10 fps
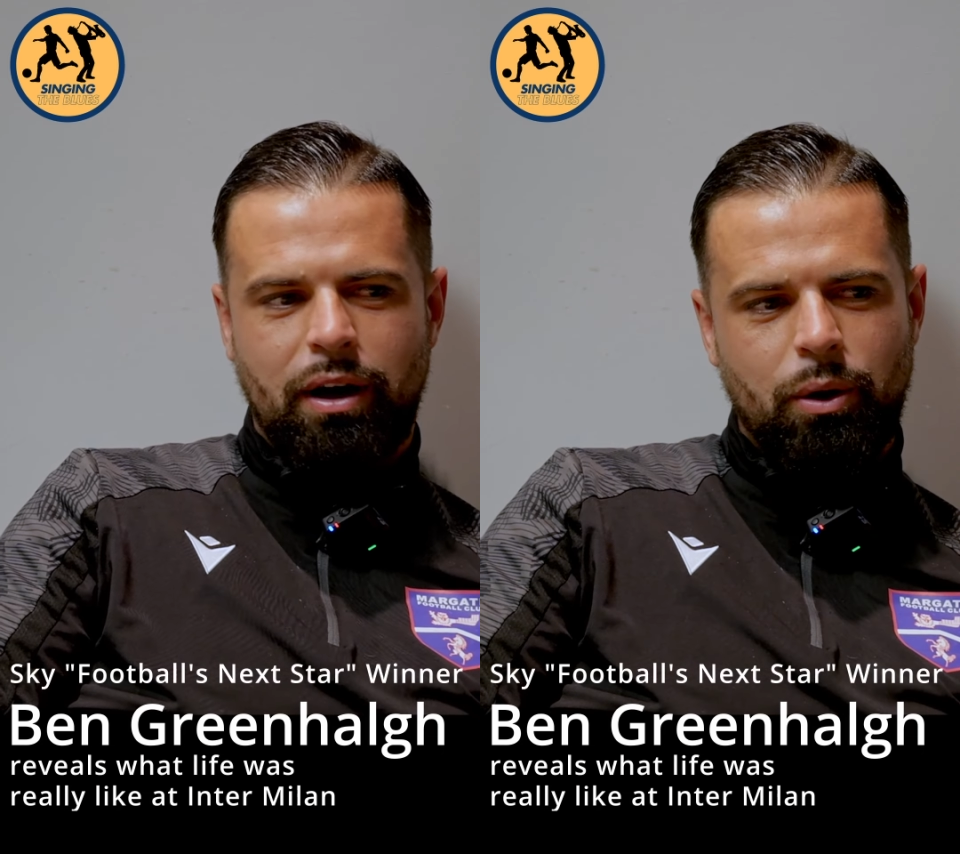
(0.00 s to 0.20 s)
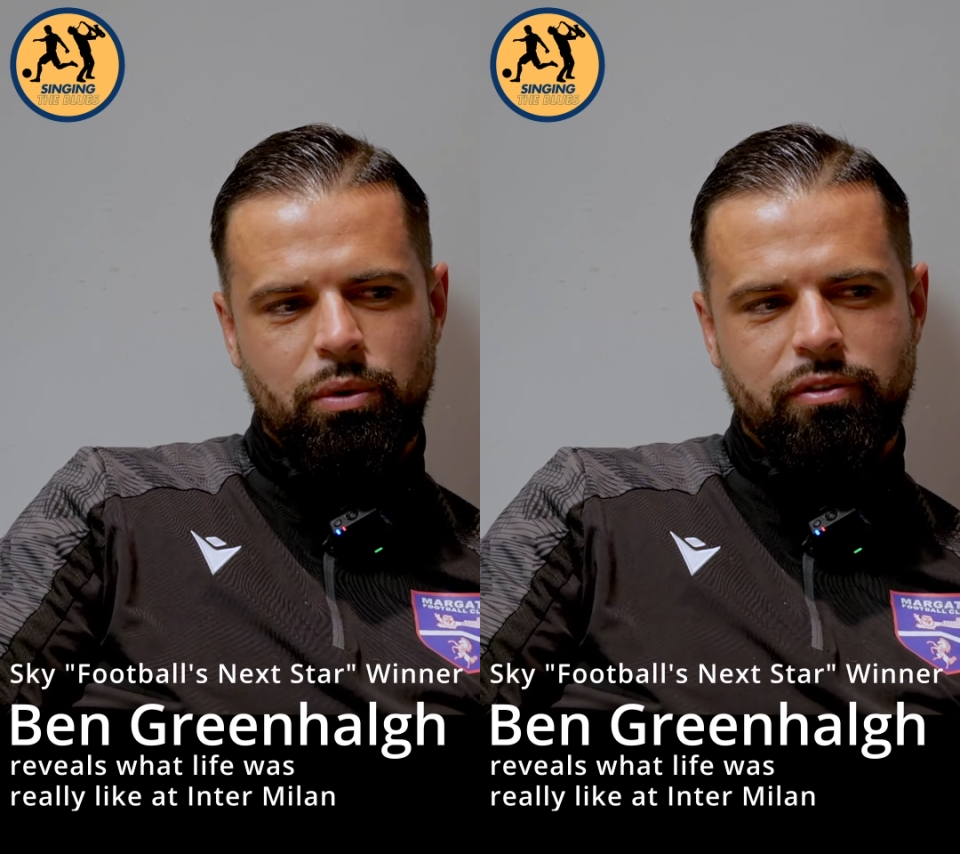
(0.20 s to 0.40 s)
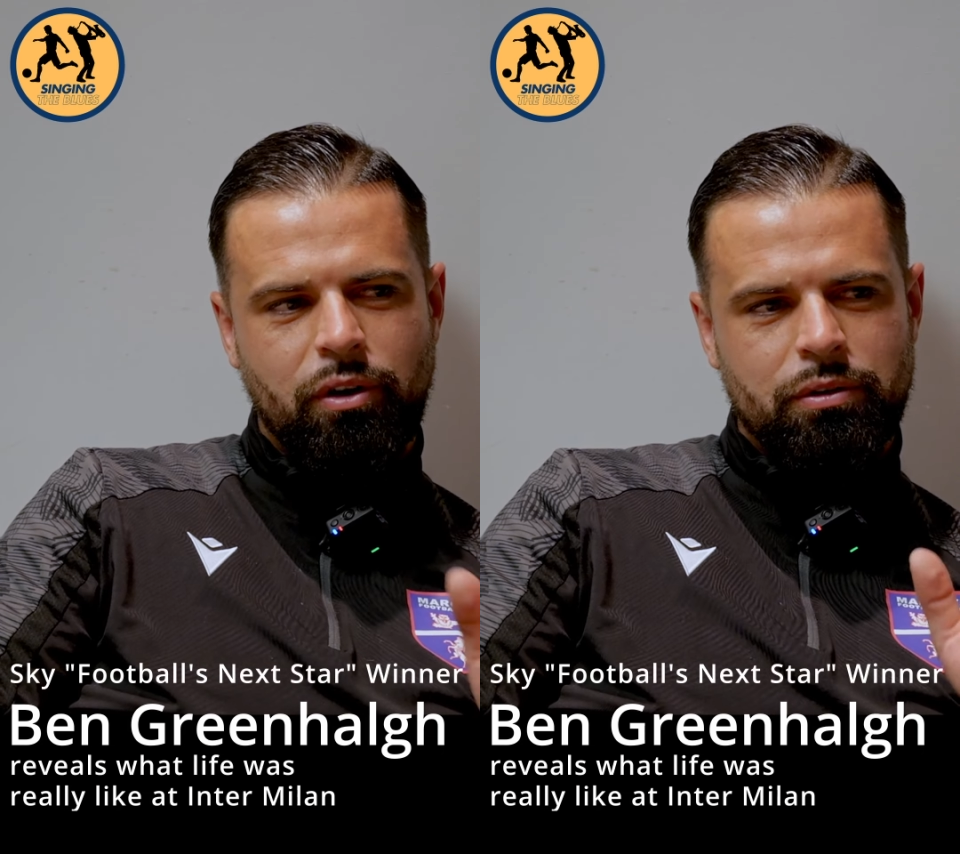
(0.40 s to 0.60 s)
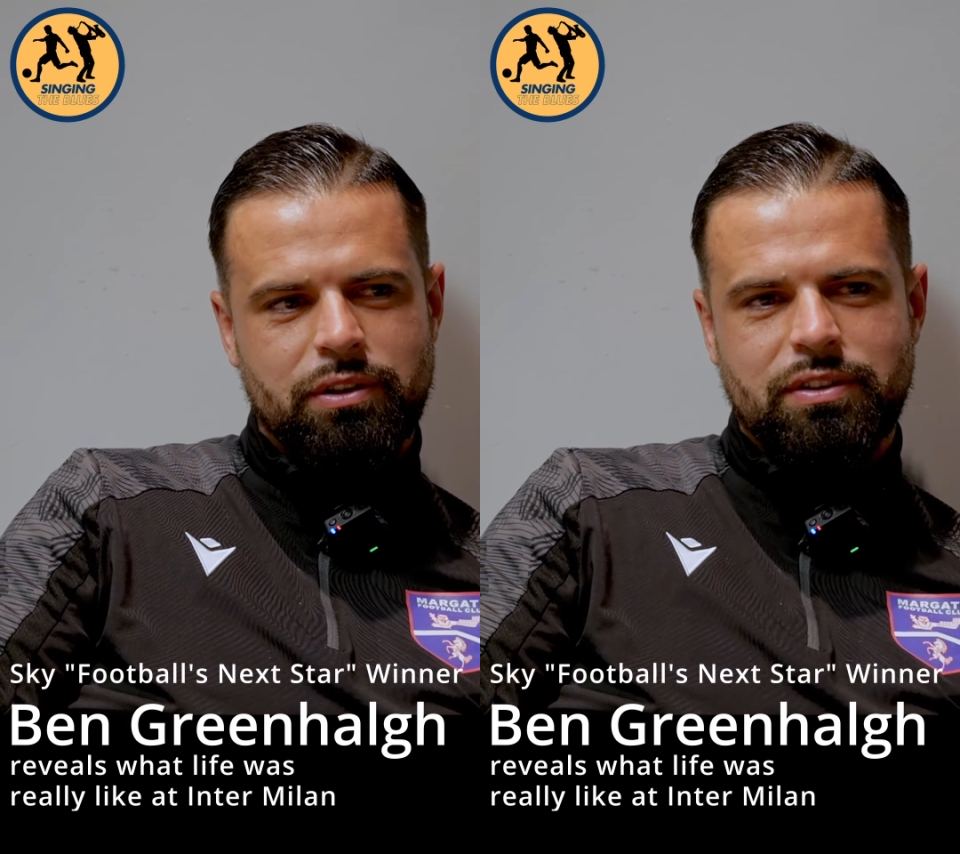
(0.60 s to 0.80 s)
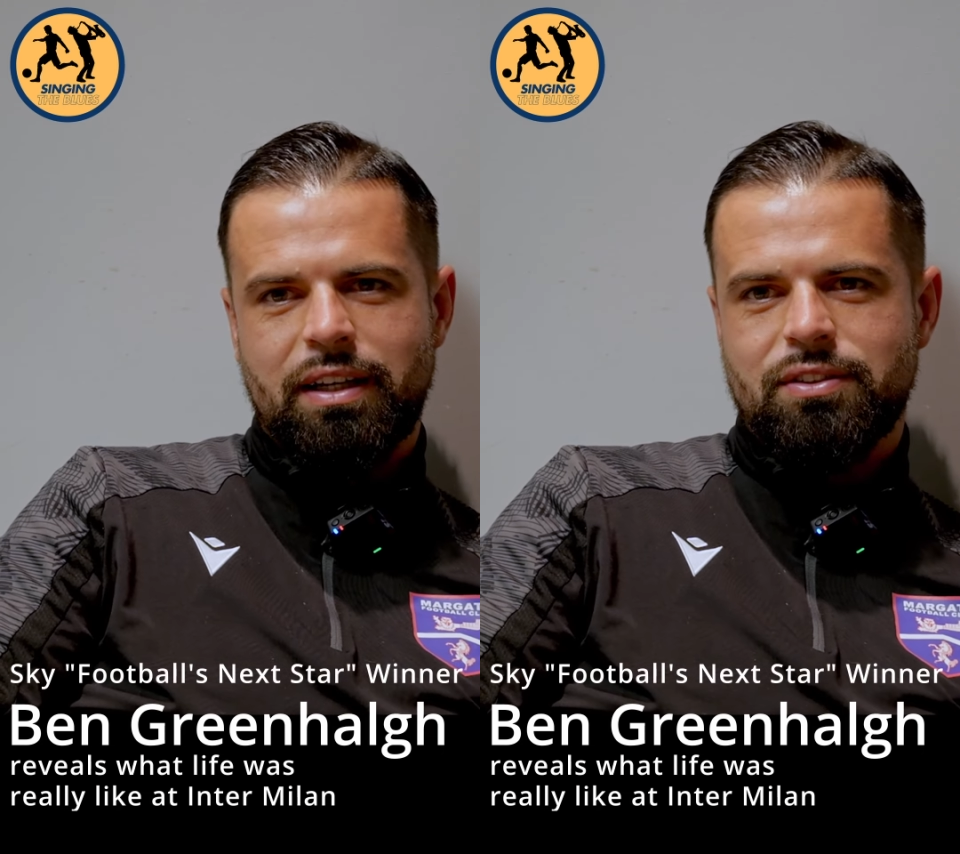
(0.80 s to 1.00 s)
all the
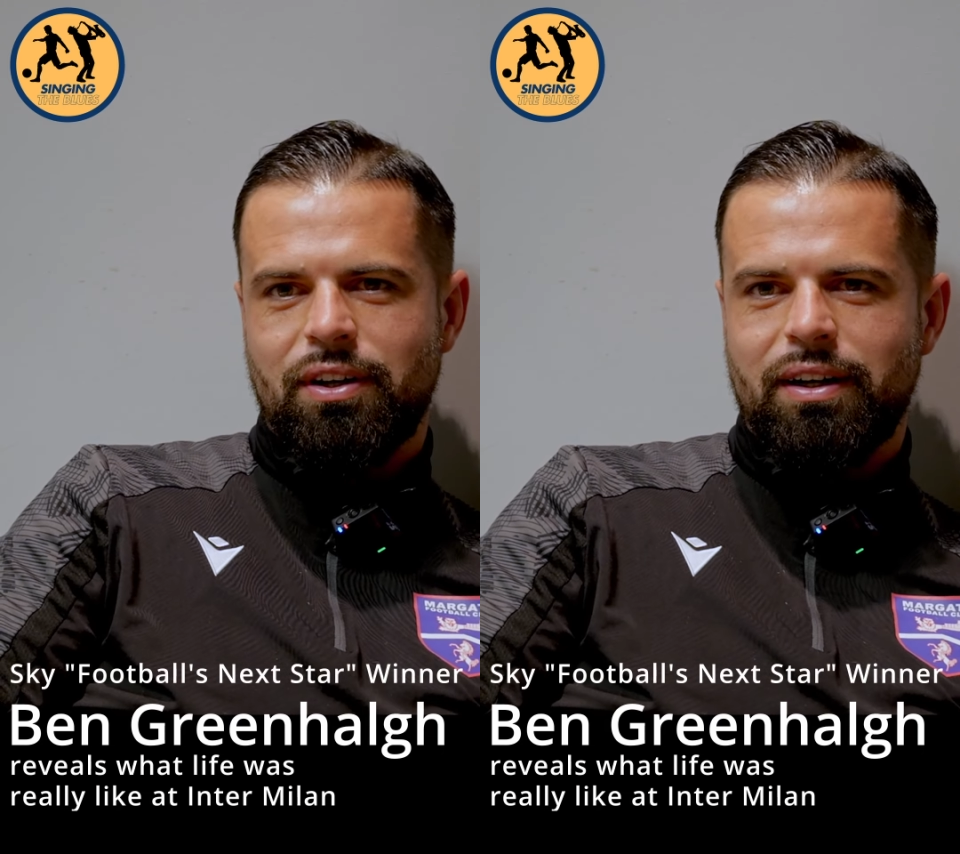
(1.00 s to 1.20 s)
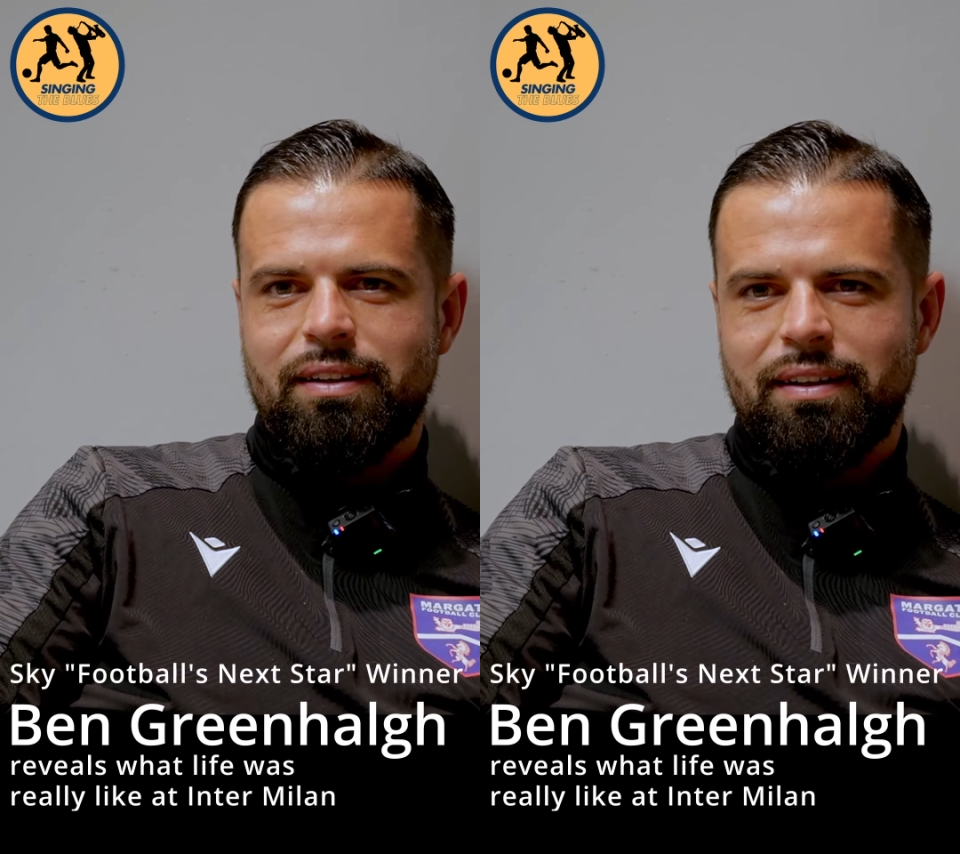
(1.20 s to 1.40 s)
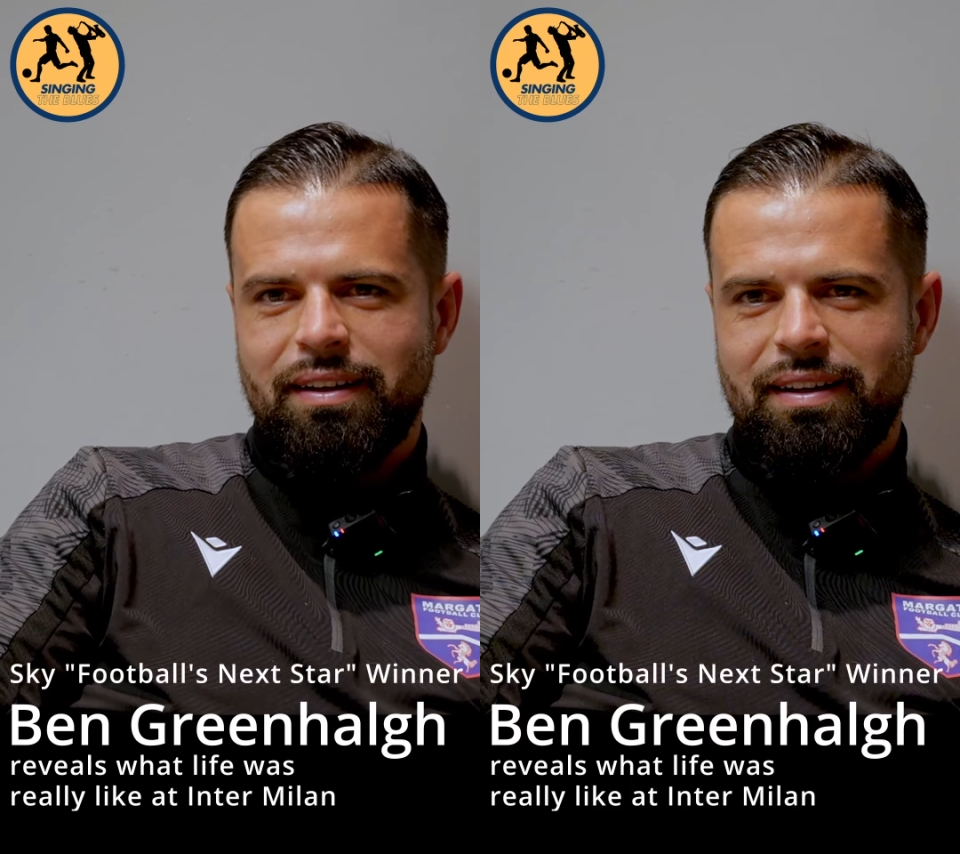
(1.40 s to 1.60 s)
foreigners that side,